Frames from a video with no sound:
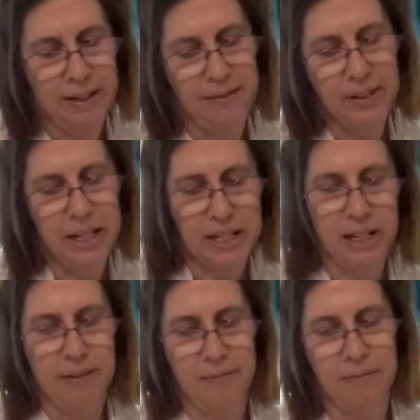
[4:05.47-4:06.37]
finish it.
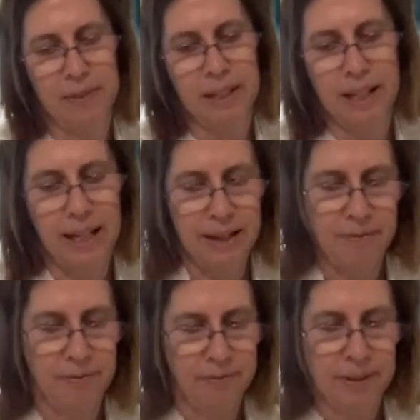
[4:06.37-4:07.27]
Okay,
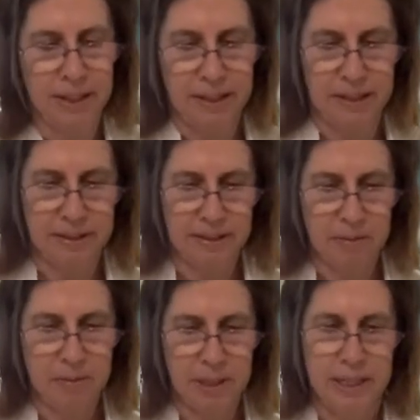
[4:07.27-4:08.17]
so
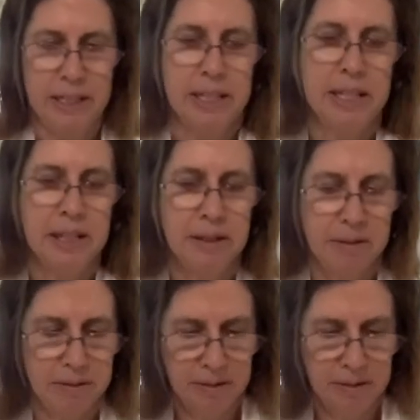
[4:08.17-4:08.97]
1, 2,